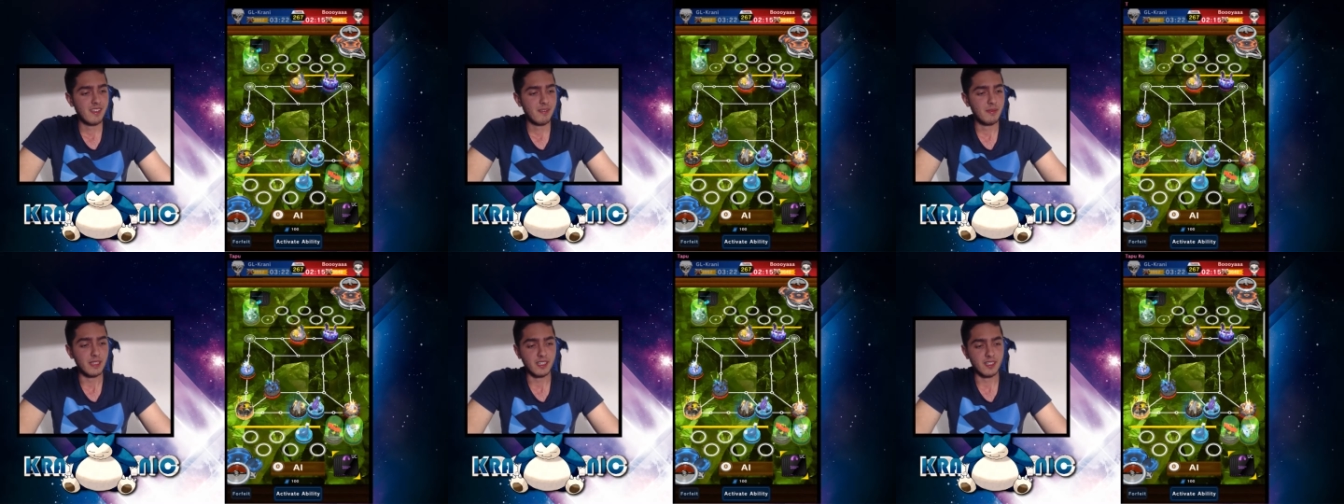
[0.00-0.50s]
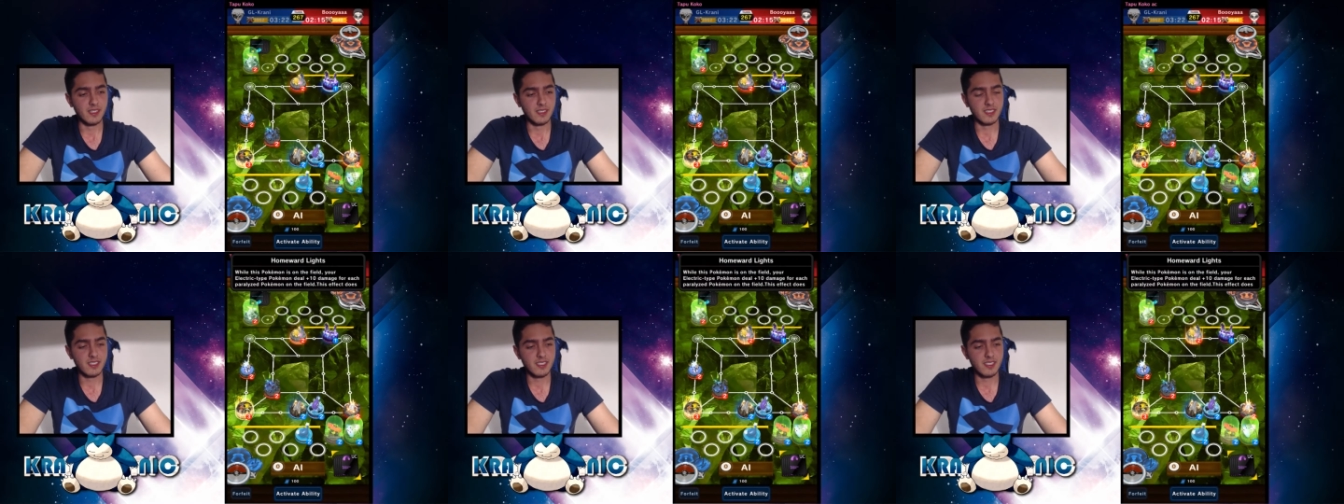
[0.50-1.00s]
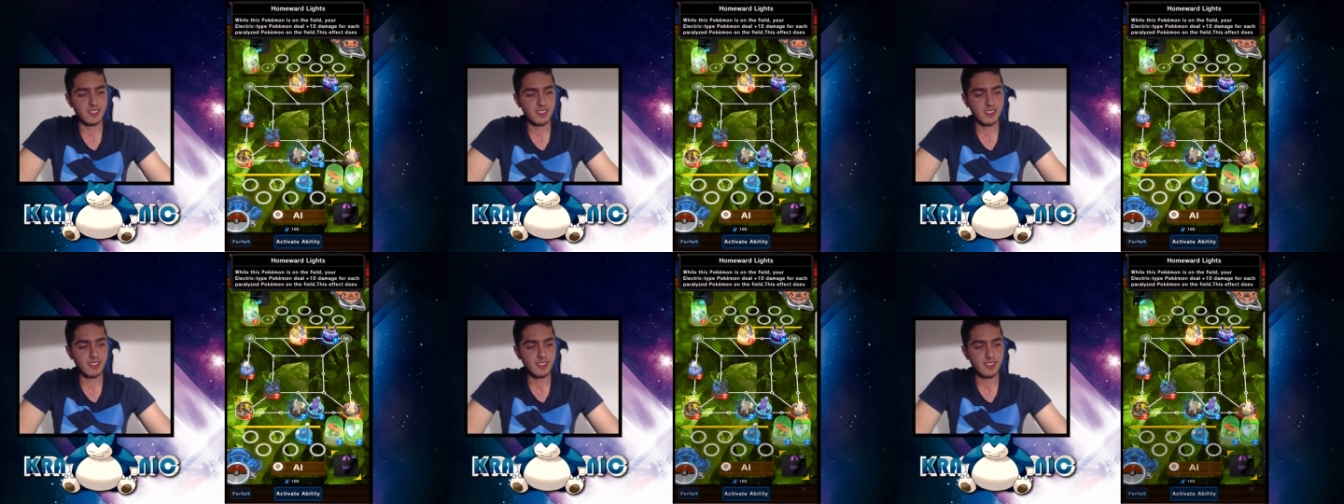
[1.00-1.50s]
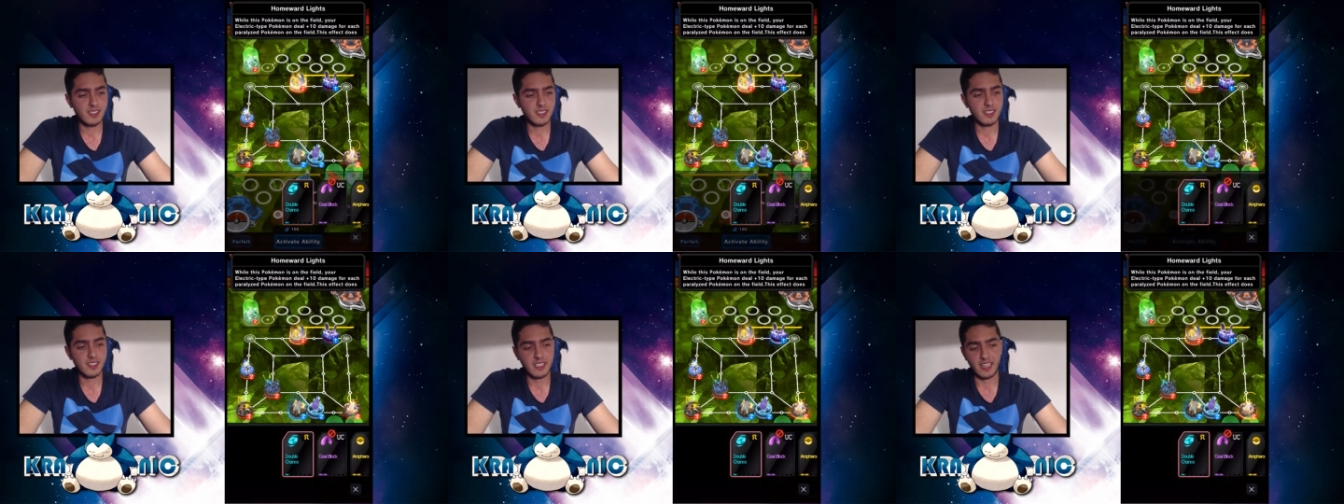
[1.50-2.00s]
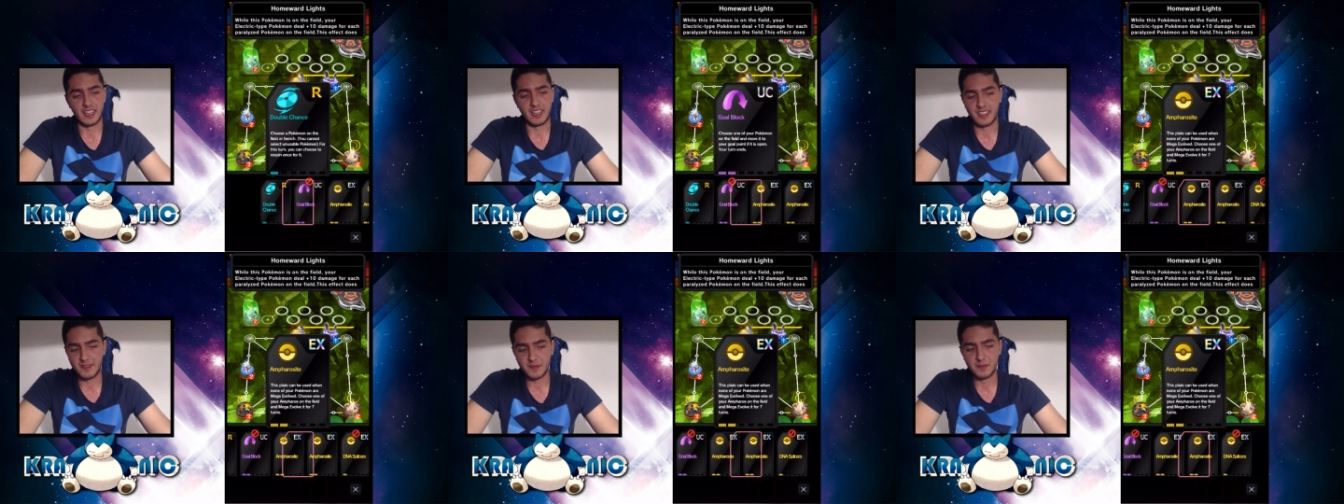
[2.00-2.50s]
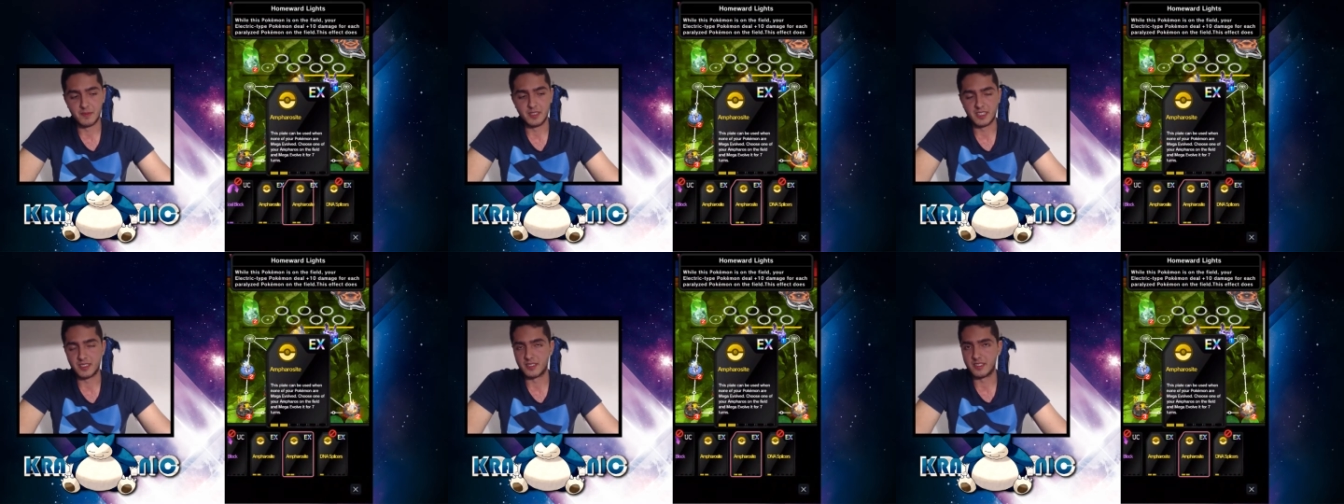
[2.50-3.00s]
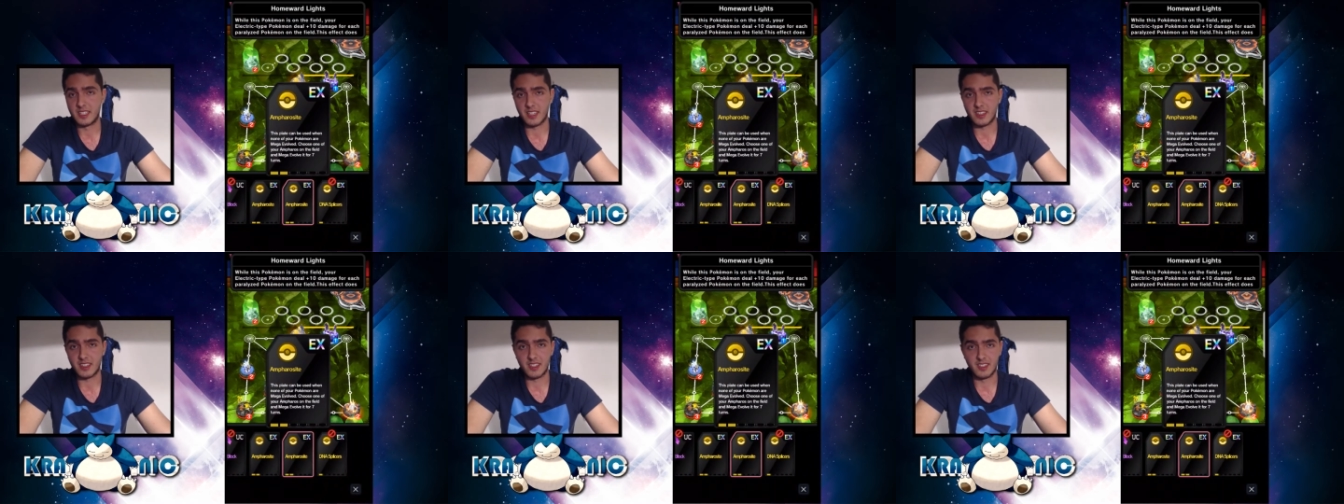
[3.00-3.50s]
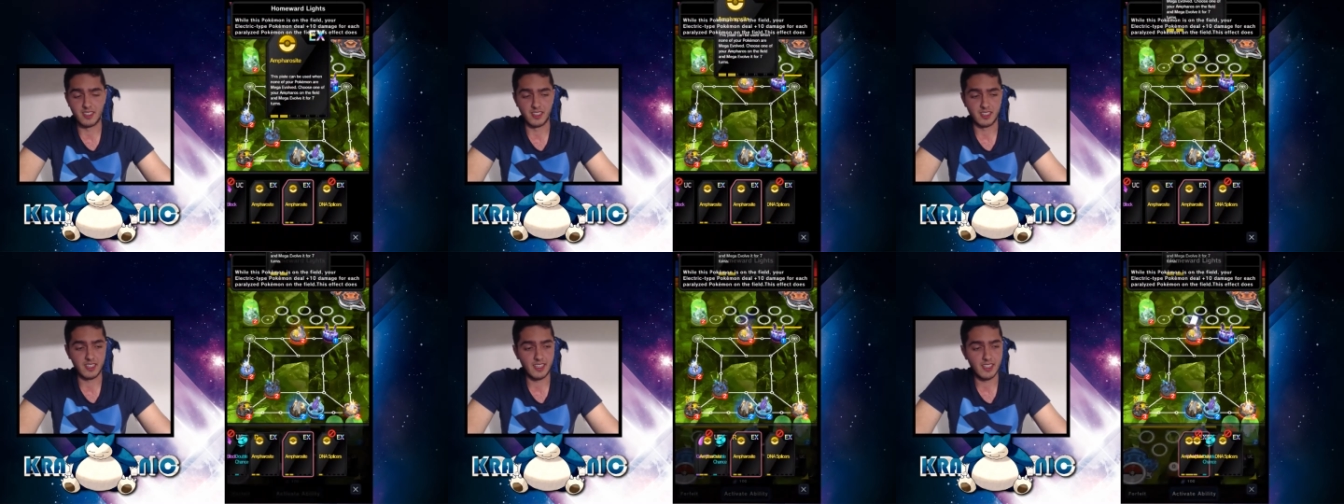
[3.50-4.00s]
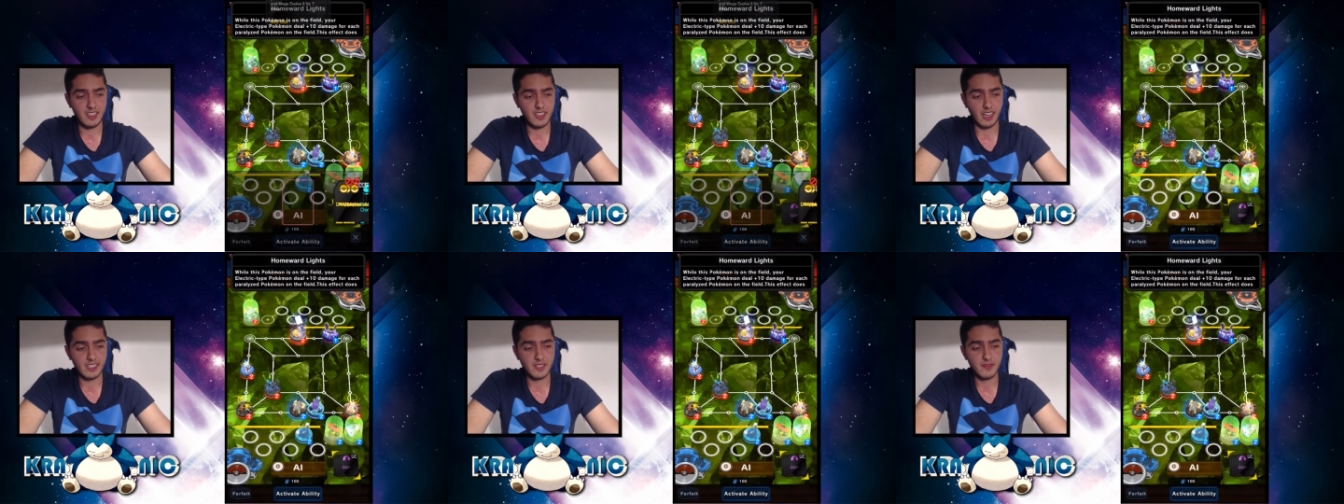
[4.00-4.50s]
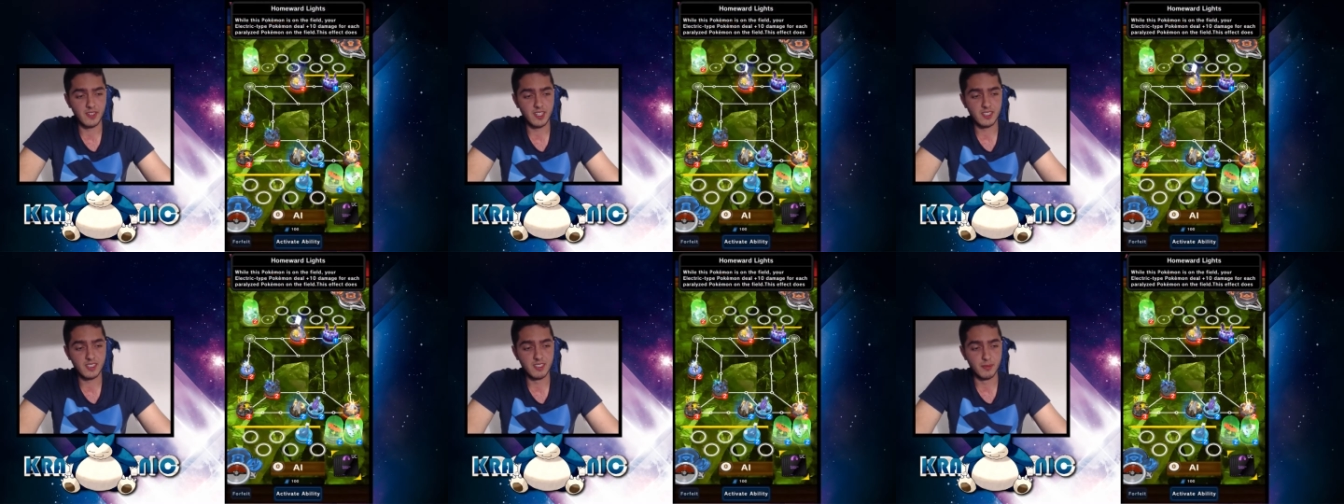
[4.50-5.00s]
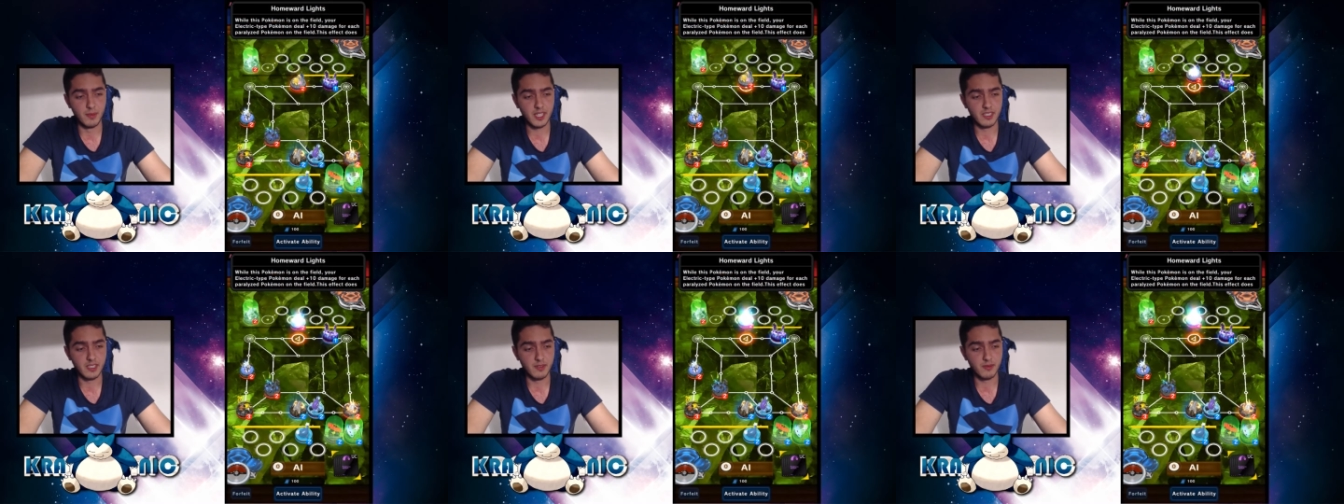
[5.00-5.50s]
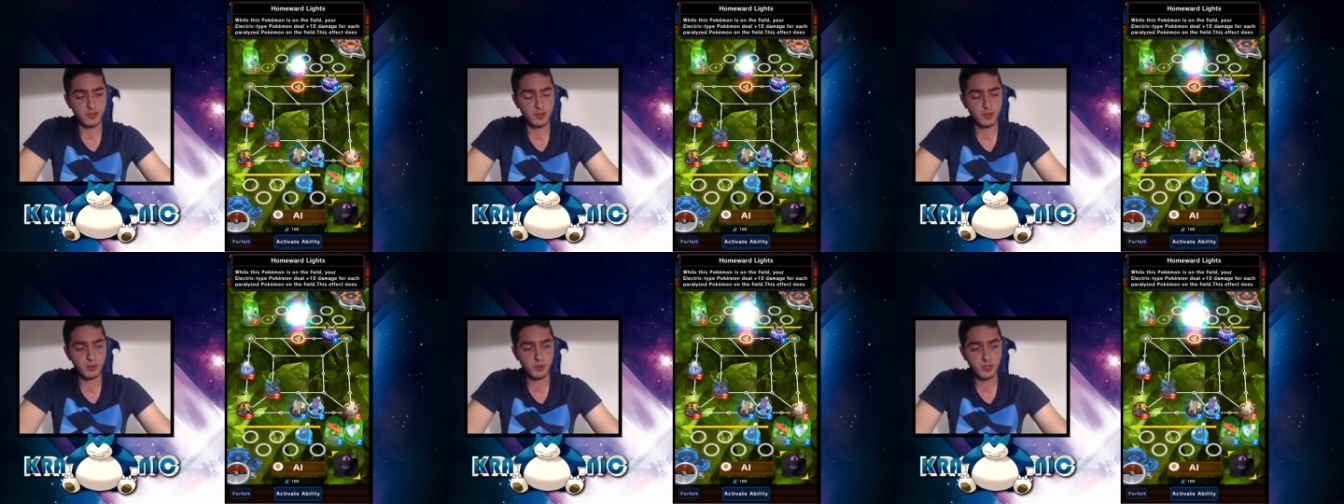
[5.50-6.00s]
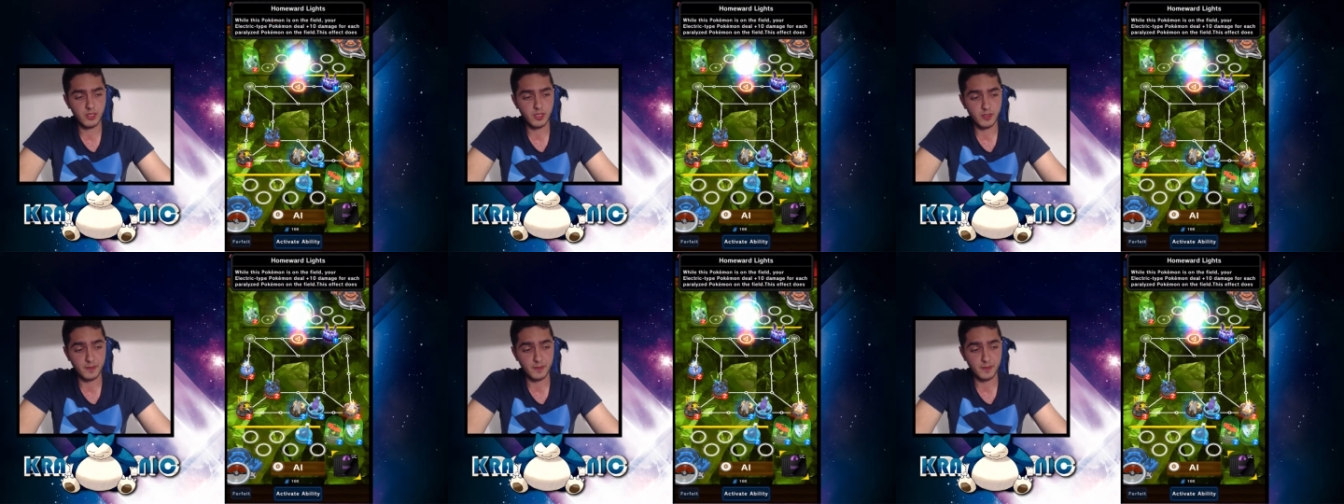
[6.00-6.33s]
because yeah, because that uh, he activated the Mega Aerodactyl,